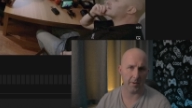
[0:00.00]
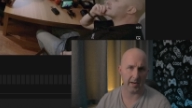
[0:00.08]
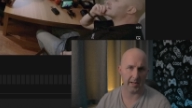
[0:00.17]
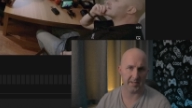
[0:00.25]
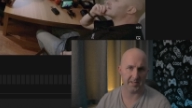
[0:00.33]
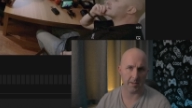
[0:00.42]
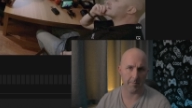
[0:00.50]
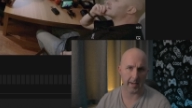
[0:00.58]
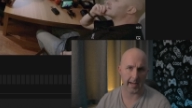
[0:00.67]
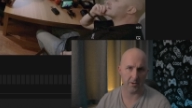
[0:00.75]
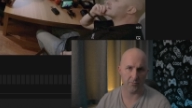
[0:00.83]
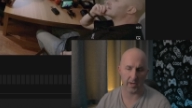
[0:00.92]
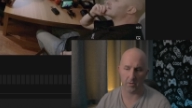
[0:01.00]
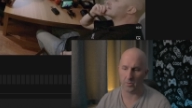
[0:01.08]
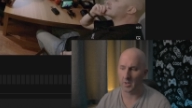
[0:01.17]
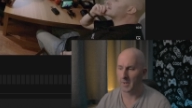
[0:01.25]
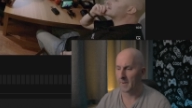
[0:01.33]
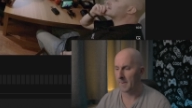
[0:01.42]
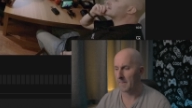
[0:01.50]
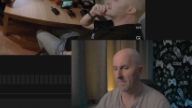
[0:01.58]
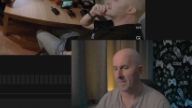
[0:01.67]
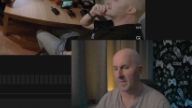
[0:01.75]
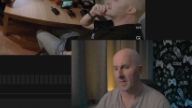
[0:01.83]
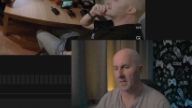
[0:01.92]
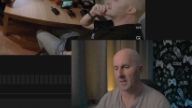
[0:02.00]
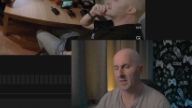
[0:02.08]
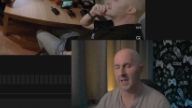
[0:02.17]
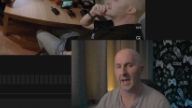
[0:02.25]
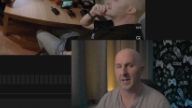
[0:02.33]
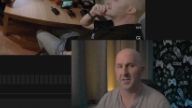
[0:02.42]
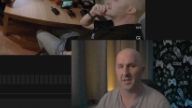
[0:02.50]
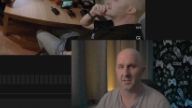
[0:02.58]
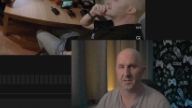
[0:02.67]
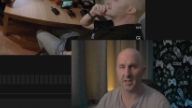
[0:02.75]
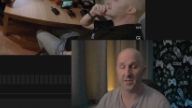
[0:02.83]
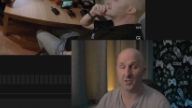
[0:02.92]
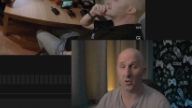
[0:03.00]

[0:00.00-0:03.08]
is the background, the edges, they just